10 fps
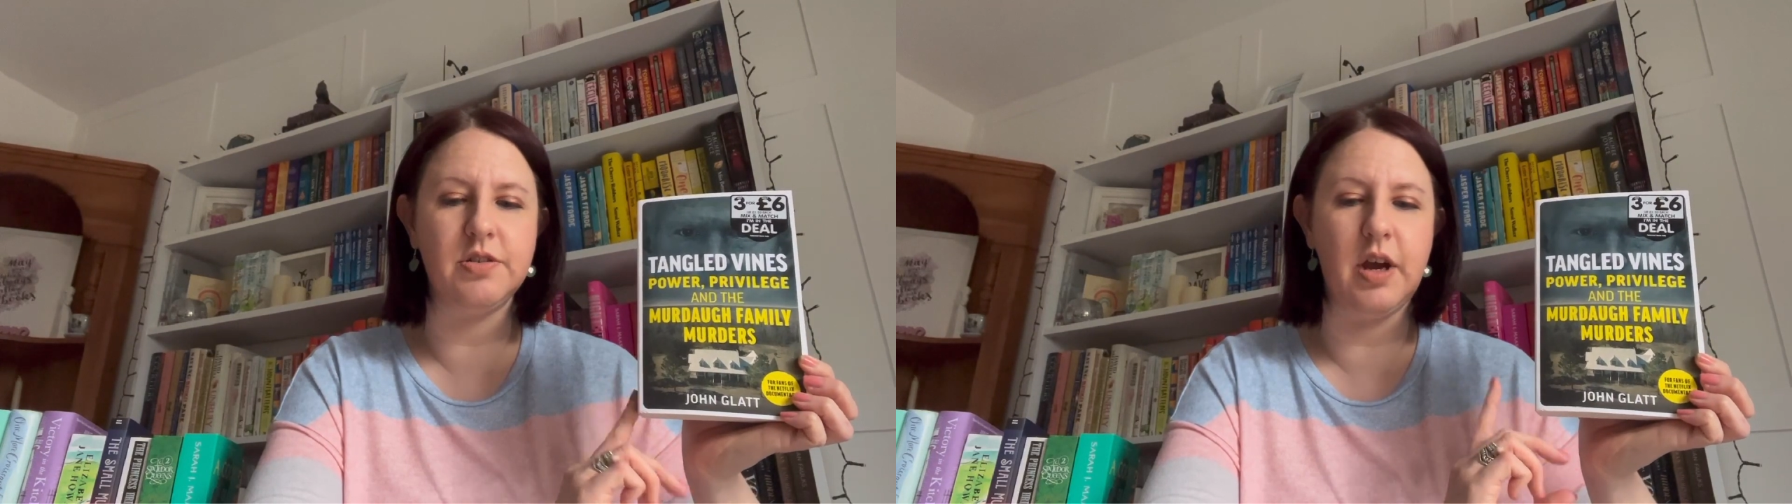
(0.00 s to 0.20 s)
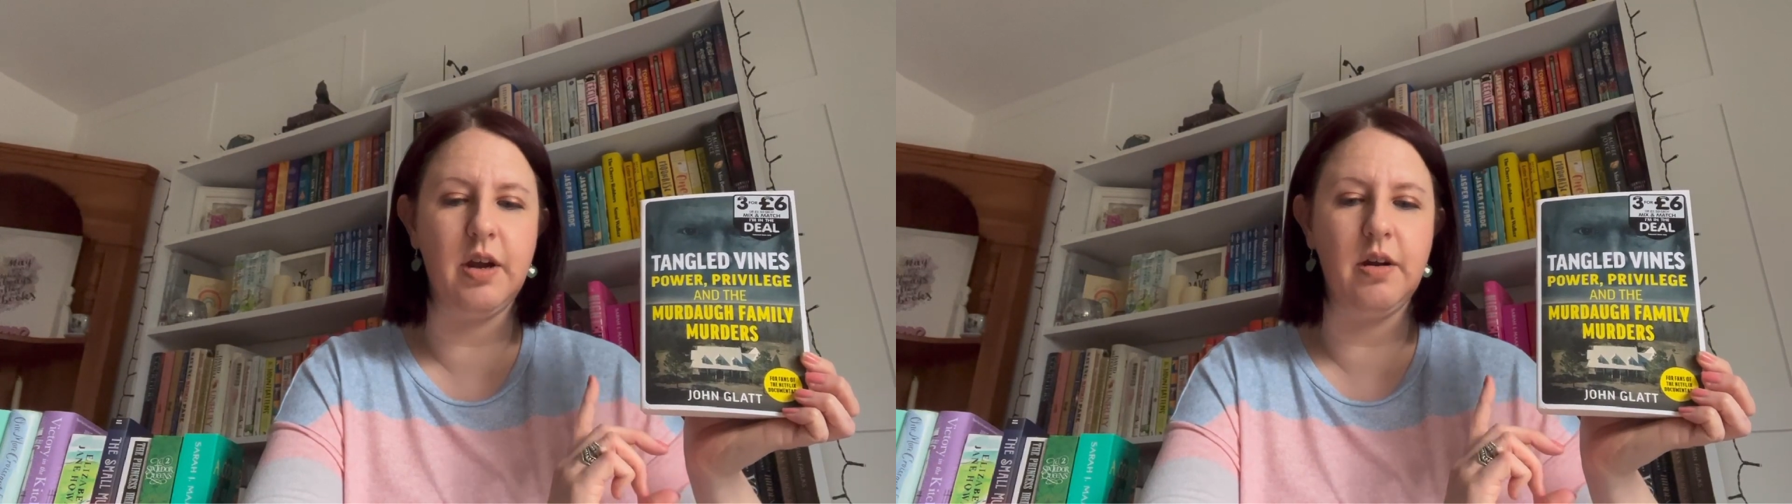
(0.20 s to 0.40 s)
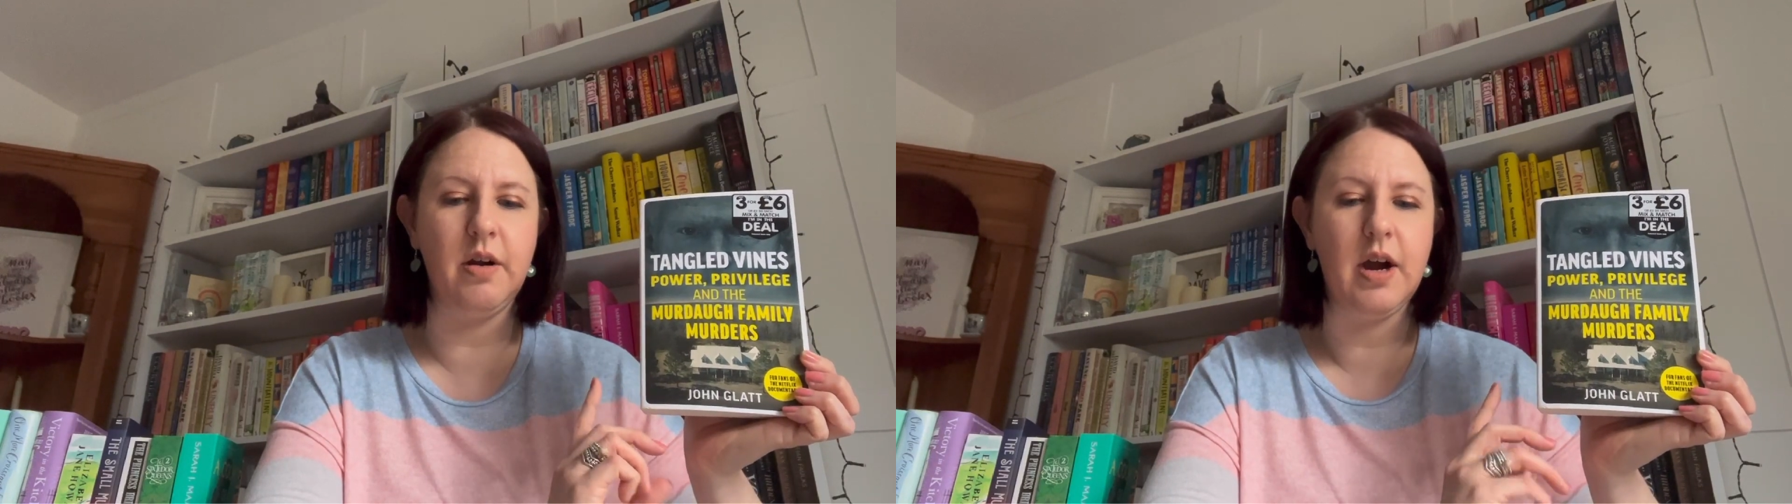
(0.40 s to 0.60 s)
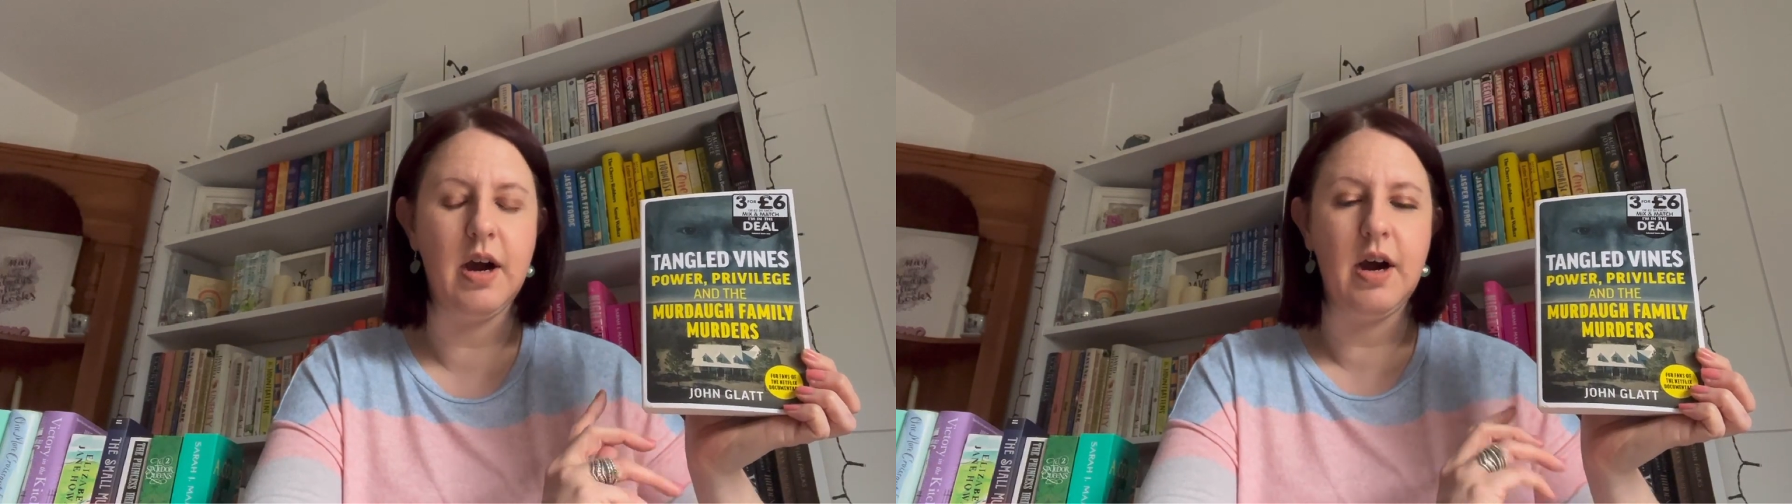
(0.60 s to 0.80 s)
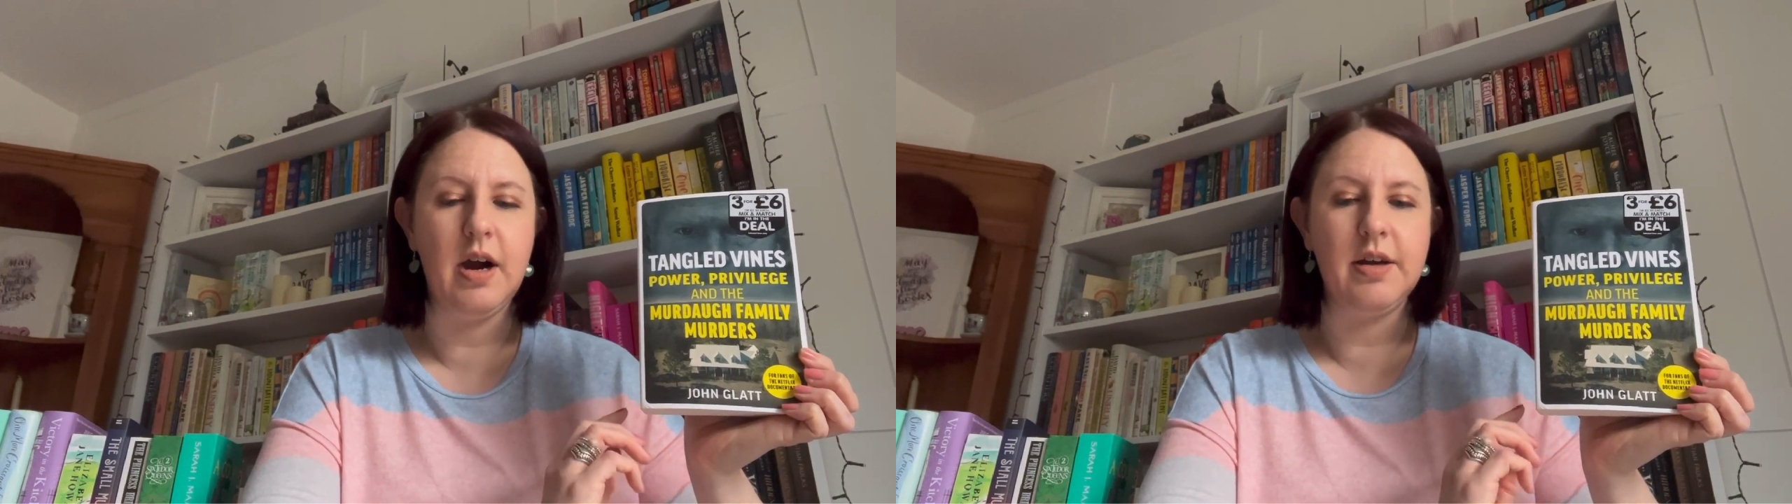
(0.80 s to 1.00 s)
So
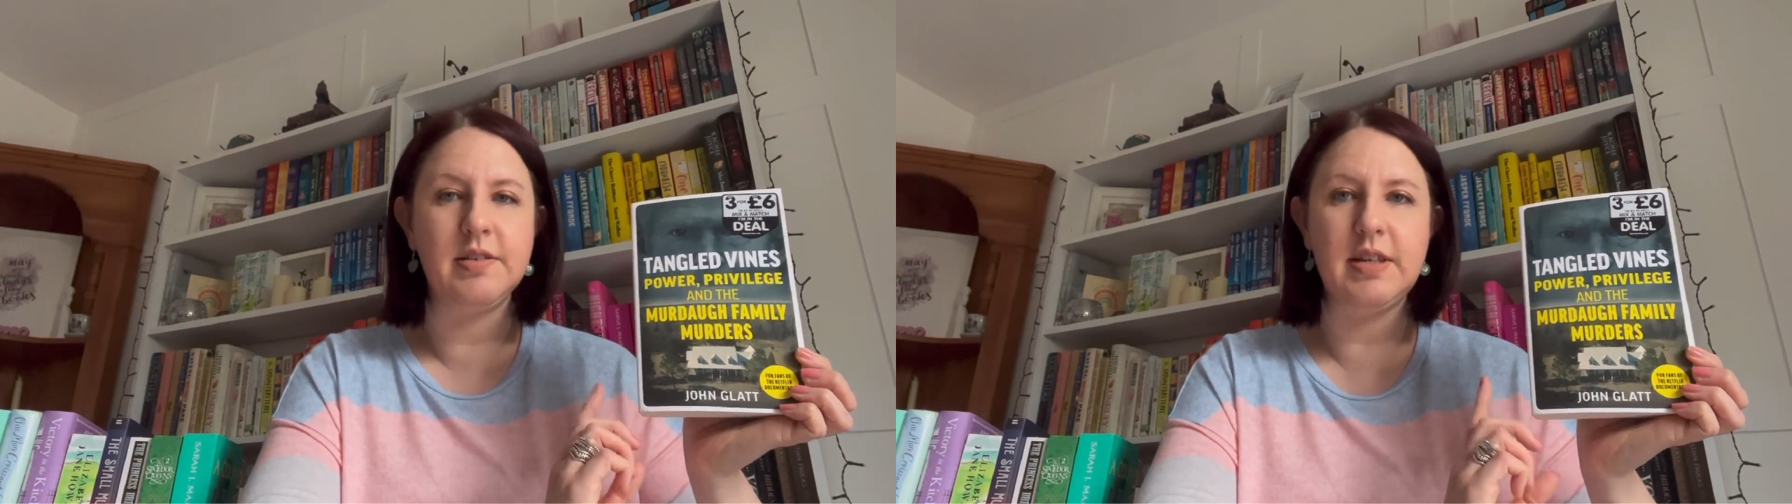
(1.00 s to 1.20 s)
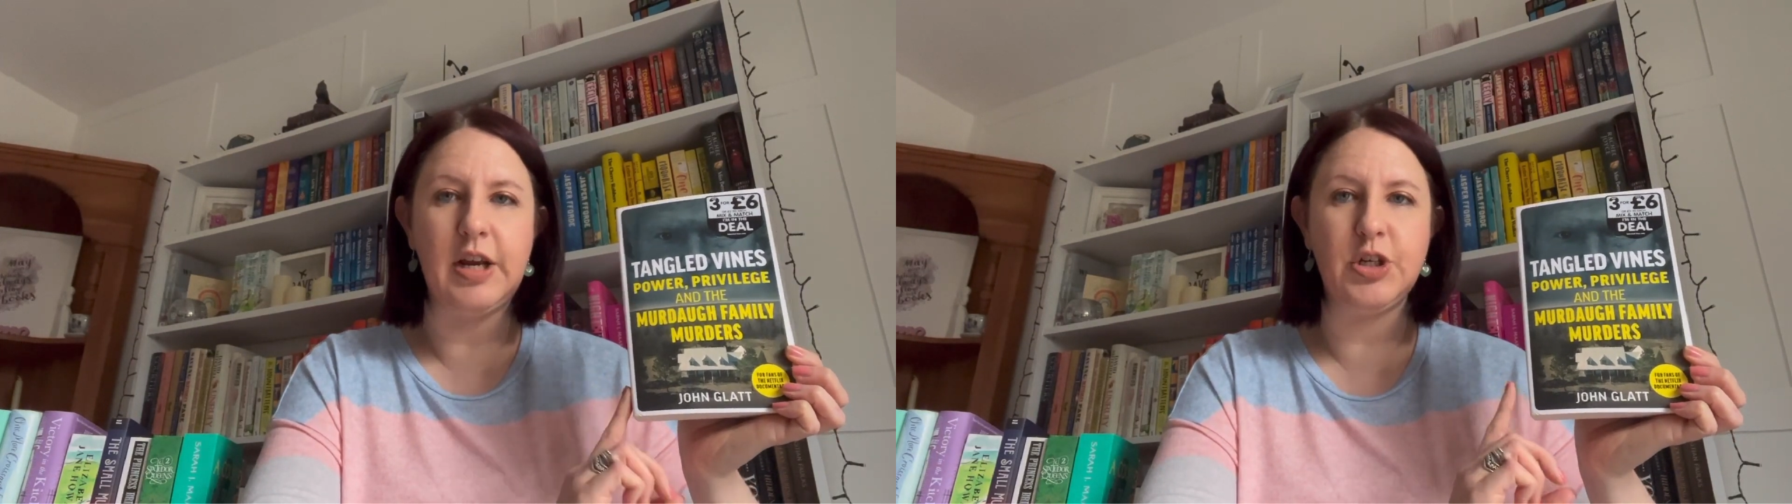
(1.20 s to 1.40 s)
stay